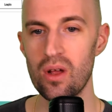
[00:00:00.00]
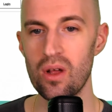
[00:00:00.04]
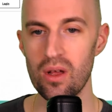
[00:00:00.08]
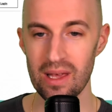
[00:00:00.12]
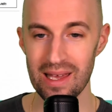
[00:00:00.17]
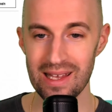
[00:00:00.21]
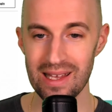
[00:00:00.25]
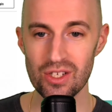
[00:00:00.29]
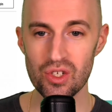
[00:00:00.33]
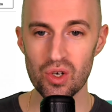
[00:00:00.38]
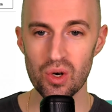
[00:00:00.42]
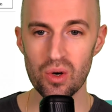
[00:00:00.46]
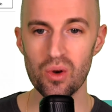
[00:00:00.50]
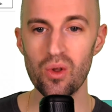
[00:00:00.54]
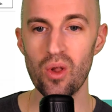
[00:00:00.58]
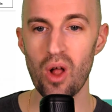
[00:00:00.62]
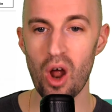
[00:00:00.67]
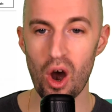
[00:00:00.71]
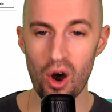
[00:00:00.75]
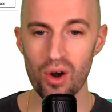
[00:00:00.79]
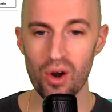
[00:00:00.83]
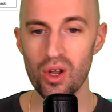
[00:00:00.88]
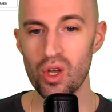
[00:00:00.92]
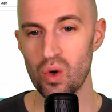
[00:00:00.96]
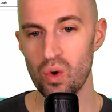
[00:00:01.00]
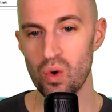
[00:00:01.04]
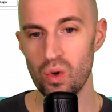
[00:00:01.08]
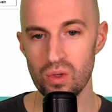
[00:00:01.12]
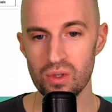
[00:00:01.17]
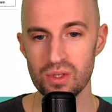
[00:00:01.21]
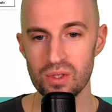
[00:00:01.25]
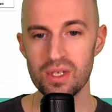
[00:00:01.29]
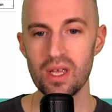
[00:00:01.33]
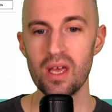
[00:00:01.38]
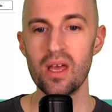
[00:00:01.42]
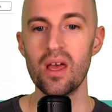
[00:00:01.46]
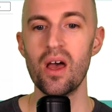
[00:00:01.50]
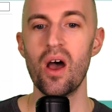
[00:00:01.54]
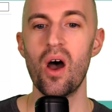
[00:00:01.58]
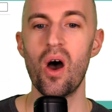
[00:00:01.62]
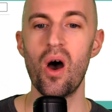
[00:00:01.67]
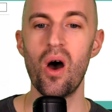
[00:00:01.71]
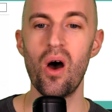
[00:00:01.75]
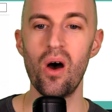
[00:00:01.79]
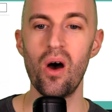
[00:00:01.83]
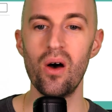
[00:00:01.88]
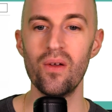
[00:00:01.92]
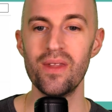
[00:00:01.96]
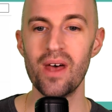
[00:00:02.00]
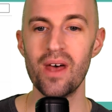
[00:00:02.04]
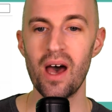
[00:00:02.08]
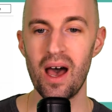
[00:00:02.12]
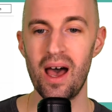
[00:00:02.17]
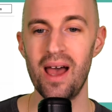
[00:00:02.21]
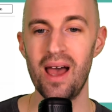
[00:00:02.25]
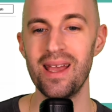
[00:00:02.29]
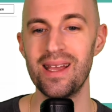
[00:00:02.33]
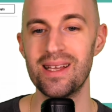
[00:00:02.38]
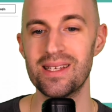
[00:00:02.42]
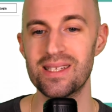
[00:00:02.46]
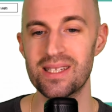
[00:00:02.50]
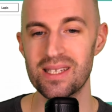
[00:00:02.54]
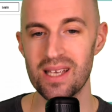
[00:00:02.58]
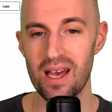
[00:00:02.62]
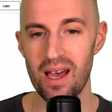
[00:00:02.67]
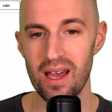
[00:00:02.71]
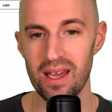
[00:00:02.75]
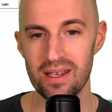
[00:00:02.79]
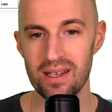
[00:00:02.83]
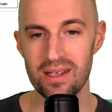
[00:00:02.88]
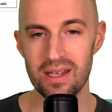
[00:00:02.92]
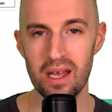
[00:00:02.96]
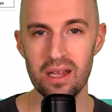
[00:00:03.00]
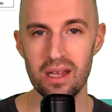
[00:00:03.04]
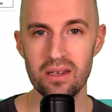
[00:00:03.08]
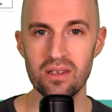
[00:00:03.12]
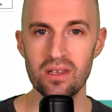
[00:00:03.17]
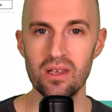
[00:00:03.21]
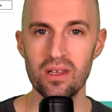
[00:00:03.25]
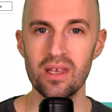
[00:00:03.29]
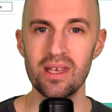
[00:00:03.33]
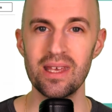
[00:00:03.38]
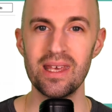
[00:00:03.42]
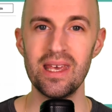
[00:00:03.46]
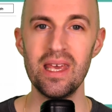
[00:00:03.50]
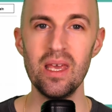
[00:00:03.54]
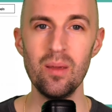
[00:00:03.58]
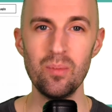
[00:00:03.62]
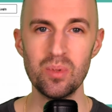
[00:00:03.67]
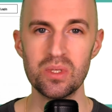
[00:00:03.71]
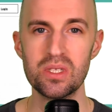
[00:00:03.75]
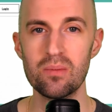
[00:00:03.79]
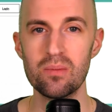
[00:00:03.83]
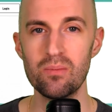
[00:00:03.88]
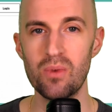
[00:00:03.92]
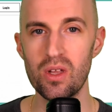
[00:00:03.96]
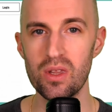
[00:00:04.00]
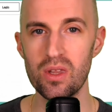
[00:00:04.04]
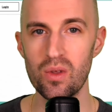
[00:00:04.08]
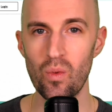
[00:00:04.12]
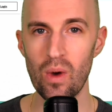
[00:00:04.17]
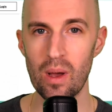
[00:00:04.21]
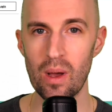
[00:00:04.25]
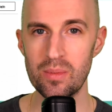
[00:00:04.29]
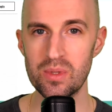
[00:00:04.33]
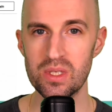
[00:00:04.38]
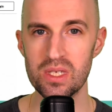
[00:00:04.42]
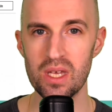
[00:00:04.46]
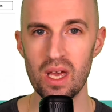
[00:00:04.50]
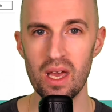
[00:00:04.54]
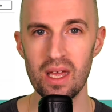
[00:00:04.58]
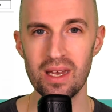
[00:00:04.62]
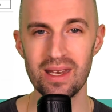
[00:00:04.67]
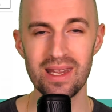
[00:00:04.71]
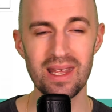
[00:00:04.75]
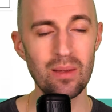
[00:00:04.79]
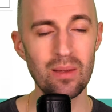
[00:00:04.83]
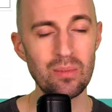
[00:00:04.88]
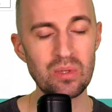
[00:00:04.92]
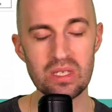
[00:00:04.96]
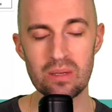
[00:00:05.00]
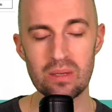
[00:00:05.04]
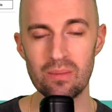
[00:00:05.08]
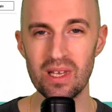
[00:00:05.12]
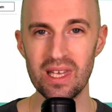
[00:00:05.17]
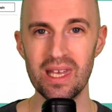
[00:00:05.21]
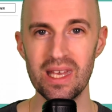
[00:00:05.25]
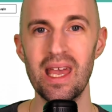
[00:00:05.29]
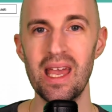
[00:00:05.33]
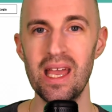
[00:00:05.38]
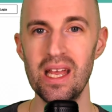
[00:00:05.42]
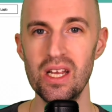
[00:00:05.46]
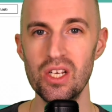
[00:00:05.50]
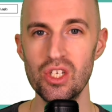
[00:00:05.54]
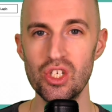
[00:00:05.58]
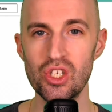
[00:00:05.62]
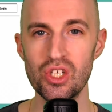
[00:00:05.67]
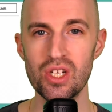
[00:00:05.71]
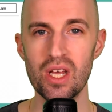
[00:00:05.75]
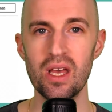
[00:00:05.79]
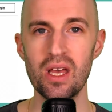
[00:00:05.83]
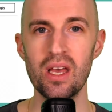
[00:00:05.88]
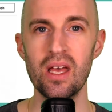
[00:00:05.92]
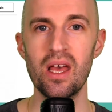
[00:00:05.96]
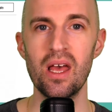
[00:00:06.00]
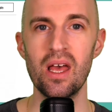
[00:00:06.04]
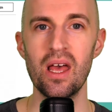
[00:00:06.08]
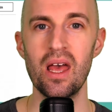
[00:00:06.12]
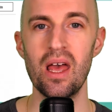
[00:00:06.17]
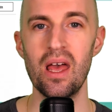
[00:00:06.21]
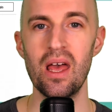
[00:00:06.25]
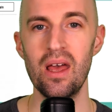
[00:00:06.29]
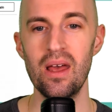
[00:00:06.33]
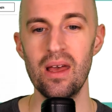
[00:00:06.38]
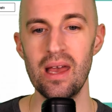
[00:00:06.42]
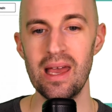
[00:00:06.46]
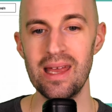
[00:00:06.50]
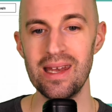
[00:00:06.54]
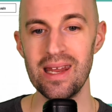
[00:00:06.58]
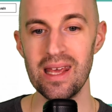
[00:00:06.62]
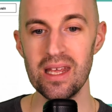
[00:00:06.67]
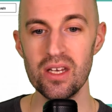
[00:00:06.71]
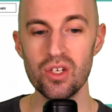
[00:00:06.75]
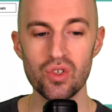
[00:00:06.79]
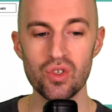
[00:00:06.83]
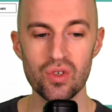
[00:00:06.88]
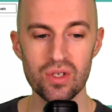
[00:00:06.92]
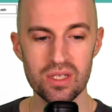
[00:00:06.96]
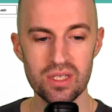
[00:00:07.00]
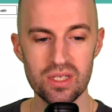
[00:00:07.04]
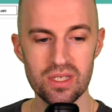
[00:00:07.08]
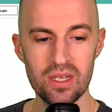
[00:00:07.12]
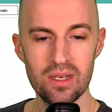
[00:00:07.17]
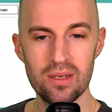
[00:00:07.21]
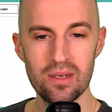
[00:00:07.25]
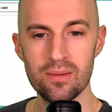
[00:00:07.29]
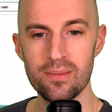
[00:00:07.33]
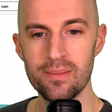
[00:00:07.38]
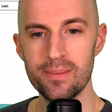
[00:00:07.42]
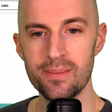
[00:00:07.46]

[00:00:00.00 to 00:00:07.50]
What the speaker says: internal articles on the Hike site that keeps them on the website, keeps them engaged and interested.